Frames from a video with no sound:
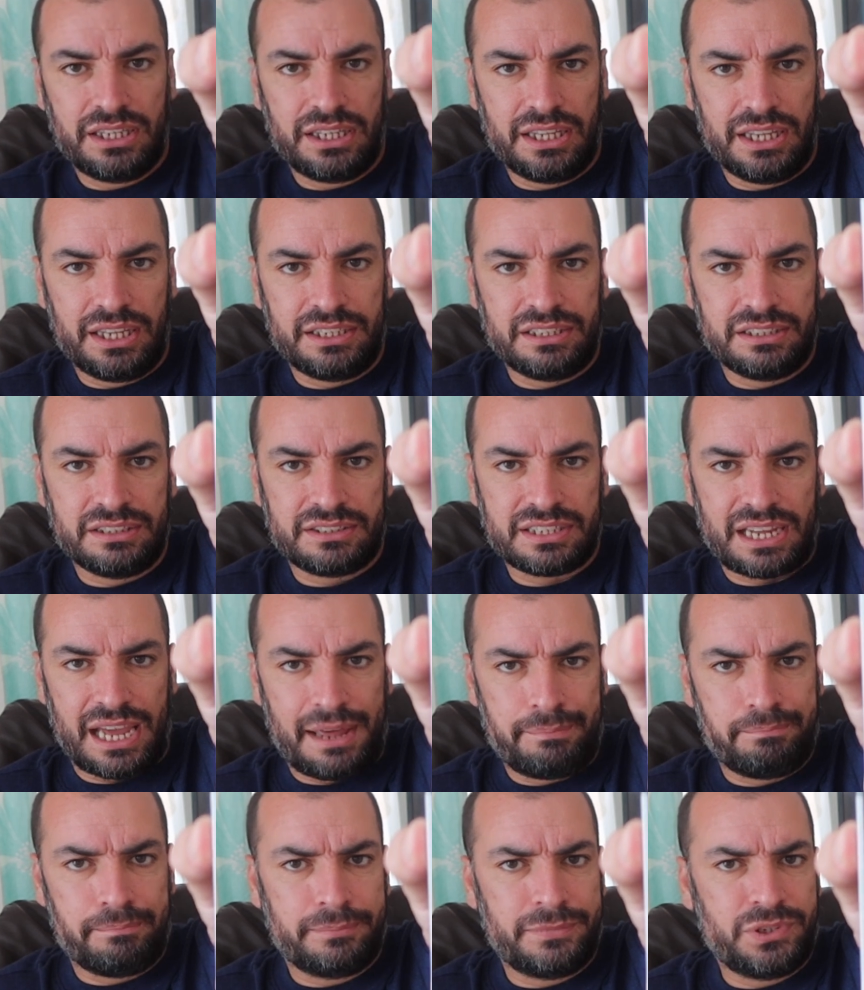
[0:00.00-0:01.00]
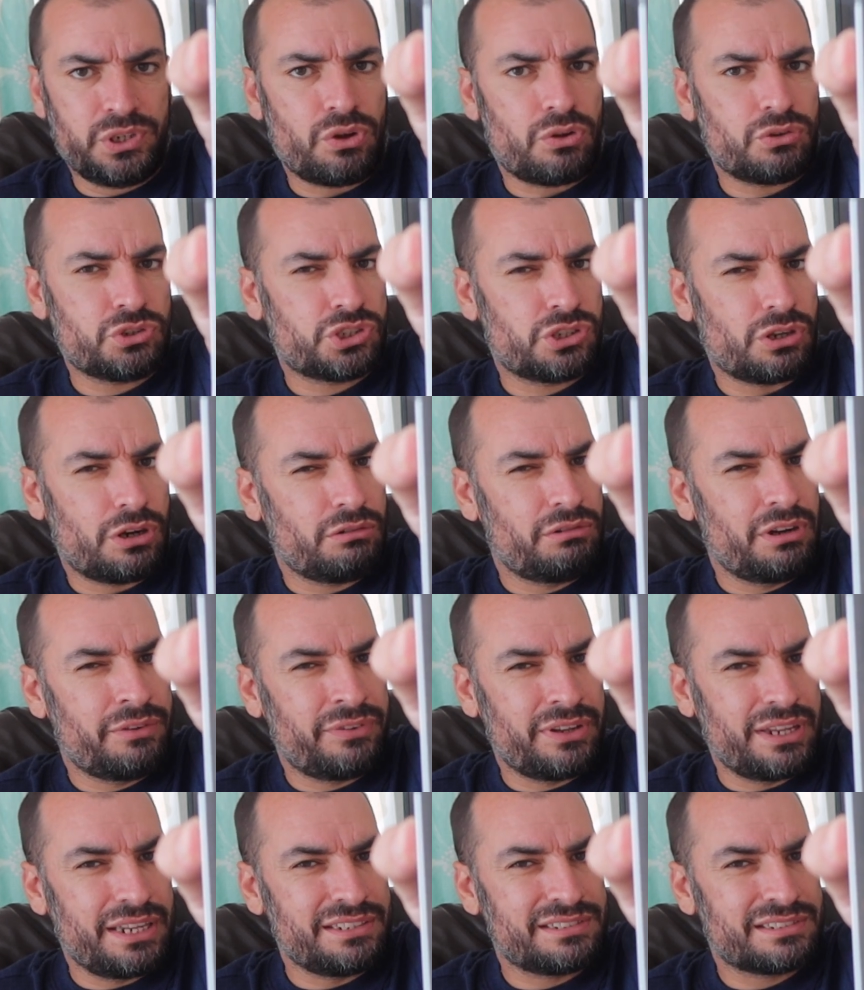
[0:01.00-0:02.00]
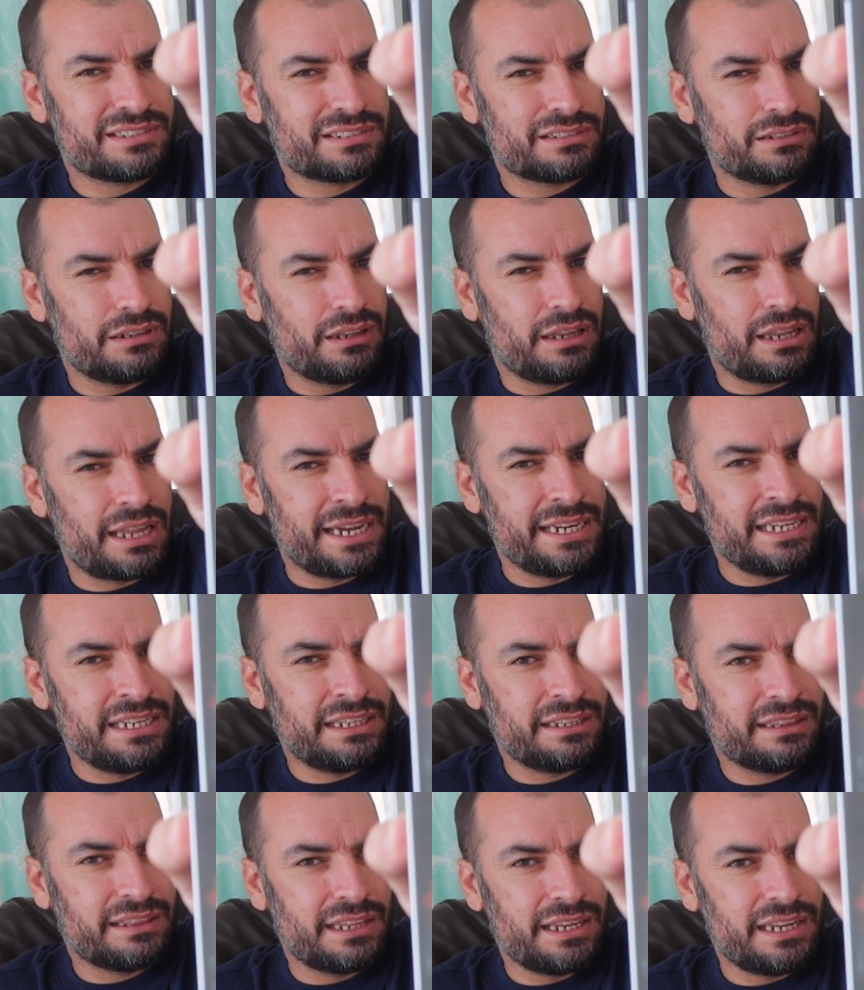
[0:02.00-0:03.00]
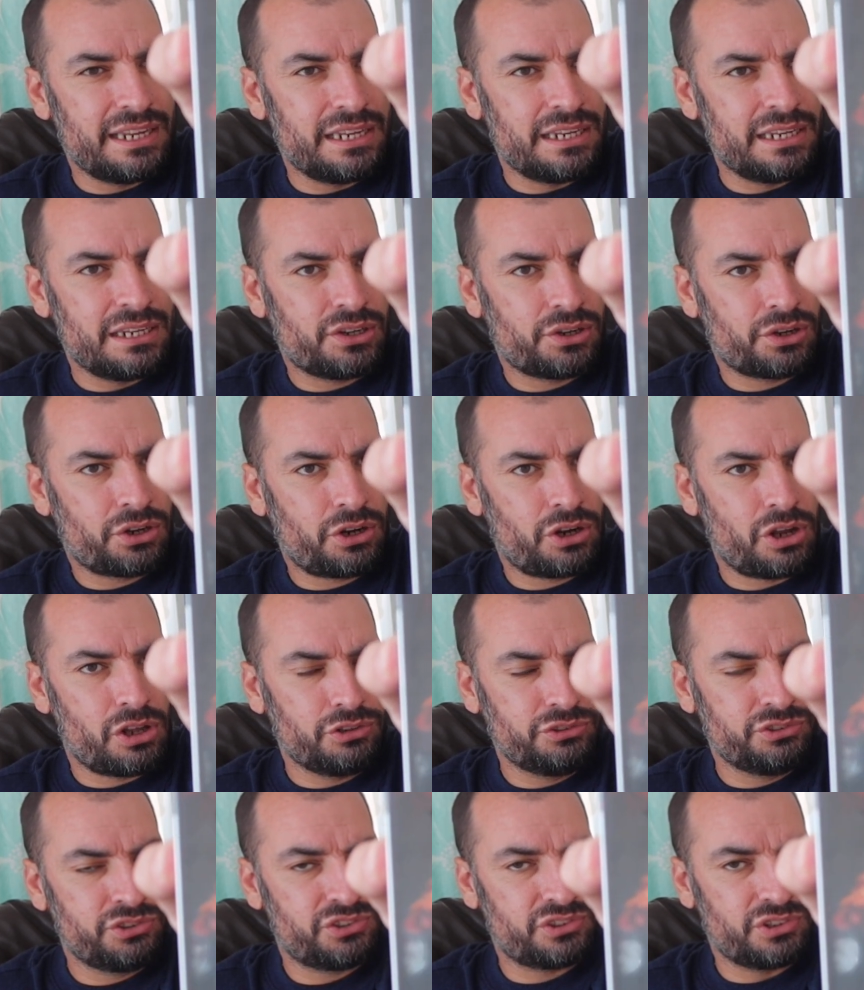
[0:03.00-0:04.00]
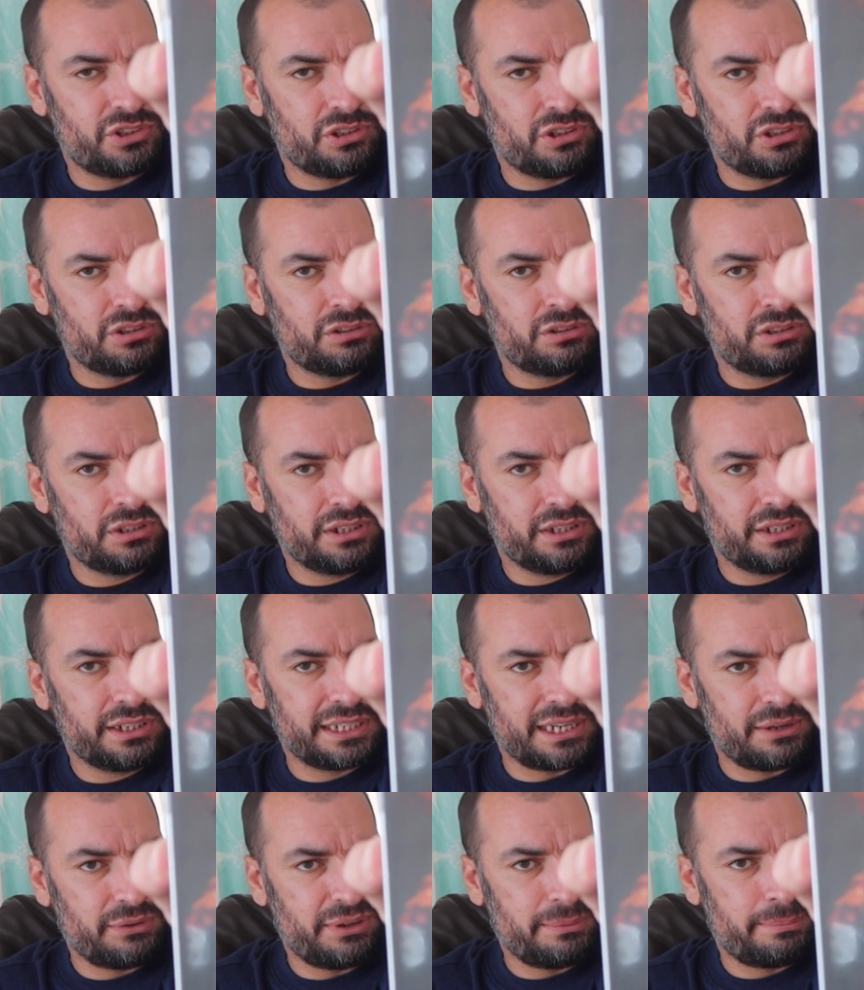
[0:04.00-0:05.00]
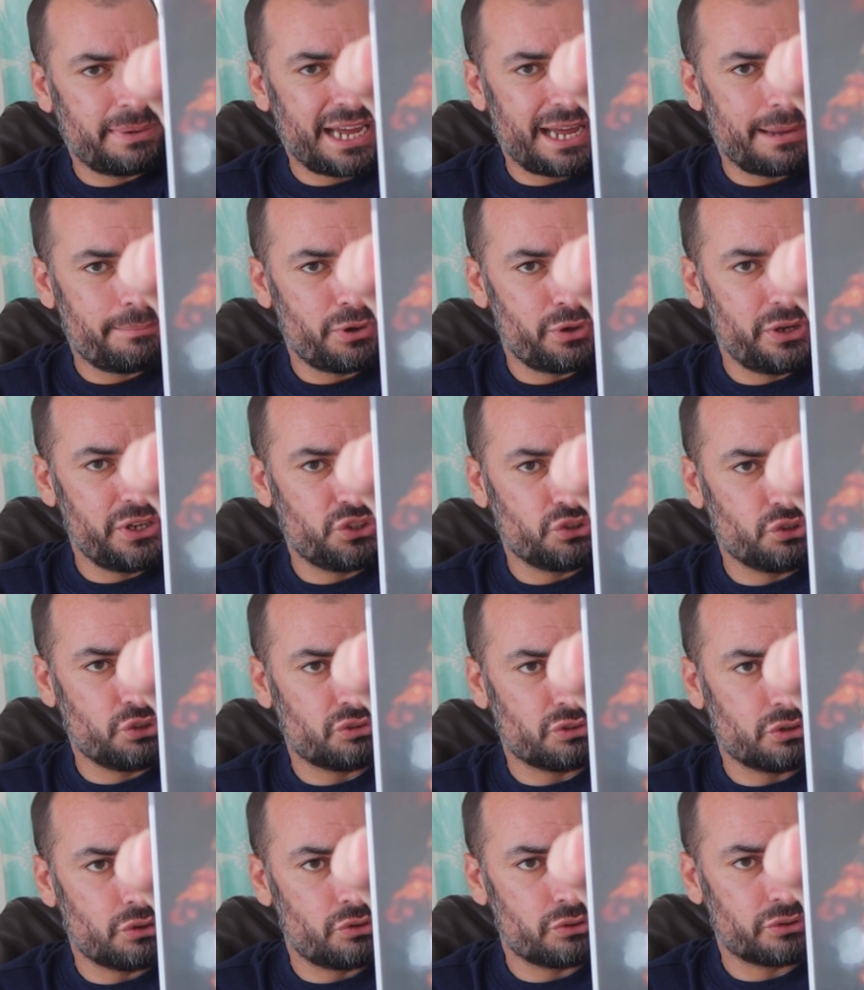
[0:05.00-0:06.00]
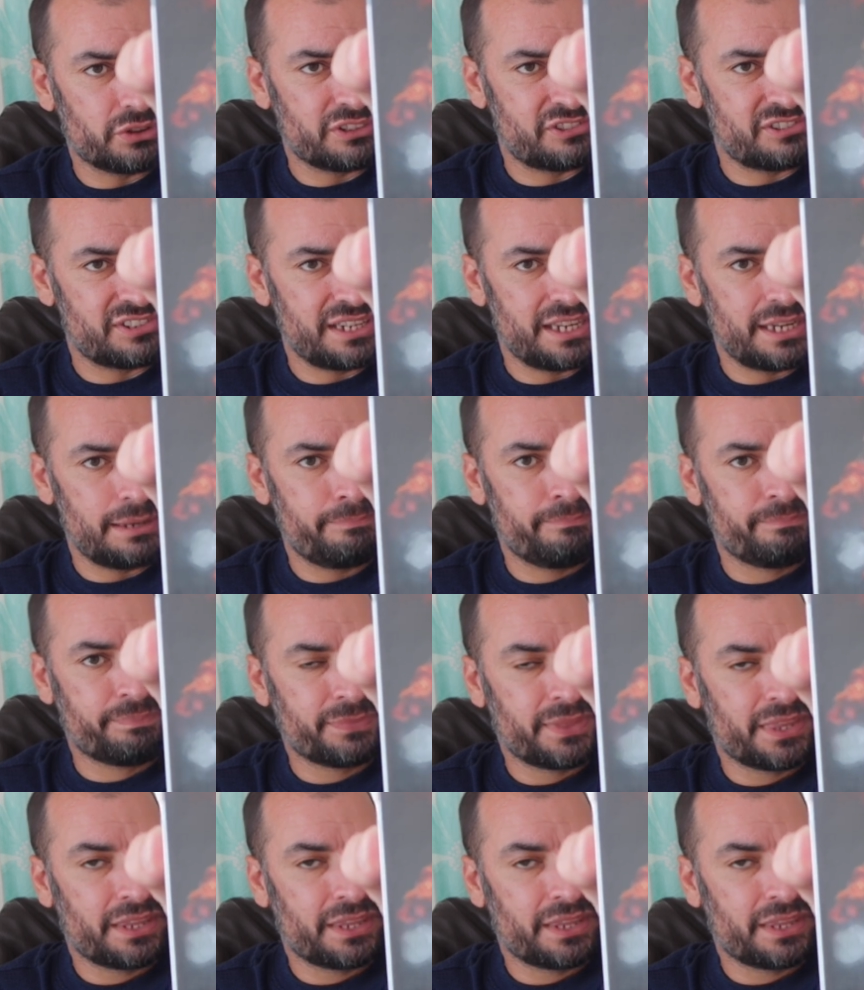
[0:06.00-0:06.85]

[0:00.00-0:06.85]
And I'm not sure if it's like the console counterpart, but it does look the same.